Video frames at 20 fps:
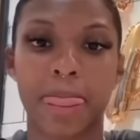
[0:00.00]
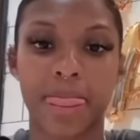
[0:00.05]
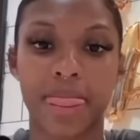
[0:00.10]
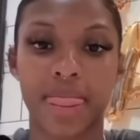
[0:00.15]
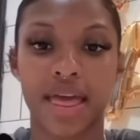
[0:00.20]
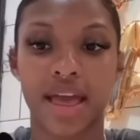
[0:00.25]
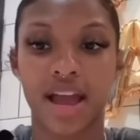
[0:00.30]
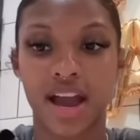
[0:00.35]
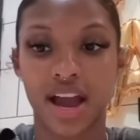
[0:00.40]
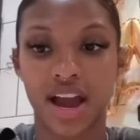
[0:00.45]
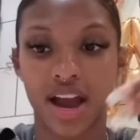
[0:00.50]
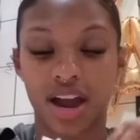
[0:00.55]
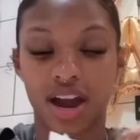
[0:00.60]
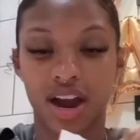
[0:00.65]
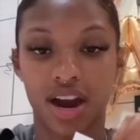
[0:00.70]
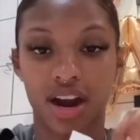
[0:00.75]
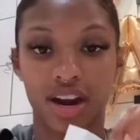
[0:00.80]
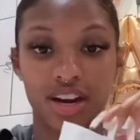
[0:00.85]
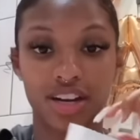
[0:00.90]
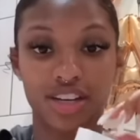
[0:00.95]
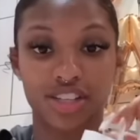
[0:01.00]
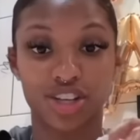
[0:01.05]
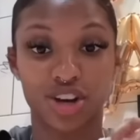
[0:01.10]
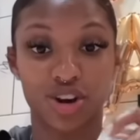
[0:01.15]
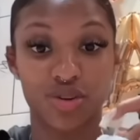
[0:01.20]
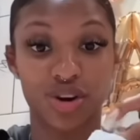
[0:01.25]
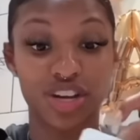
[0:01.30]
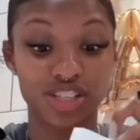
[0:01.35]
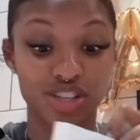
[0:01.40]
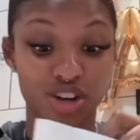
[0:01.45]
Uh-huh. All right, so
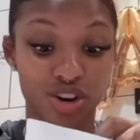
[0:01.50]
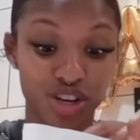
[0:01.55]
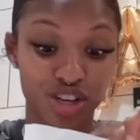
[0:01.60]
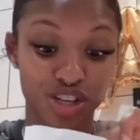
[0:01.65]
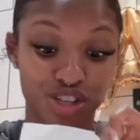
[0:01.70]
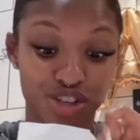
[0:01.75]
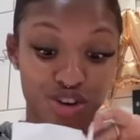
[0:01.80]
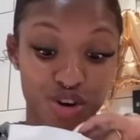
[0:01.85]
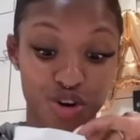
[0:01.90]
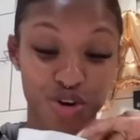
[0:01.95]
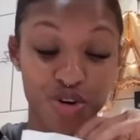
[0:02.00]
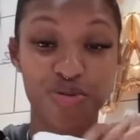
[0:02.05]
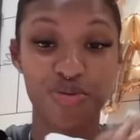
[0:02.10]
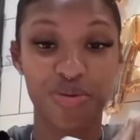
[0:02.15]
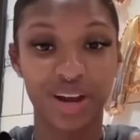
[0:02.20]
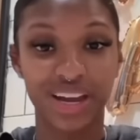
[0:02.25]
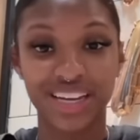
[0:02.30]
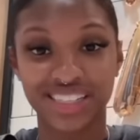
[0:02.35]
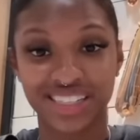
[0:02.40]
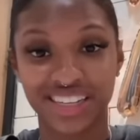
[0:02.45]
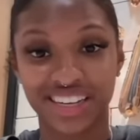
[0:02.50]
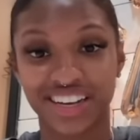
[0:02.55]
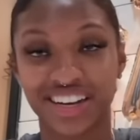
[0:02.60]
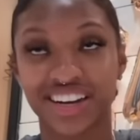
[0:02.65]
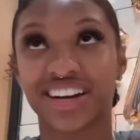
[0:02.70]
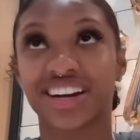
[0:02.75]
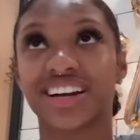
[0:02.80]
it's only two wings in here.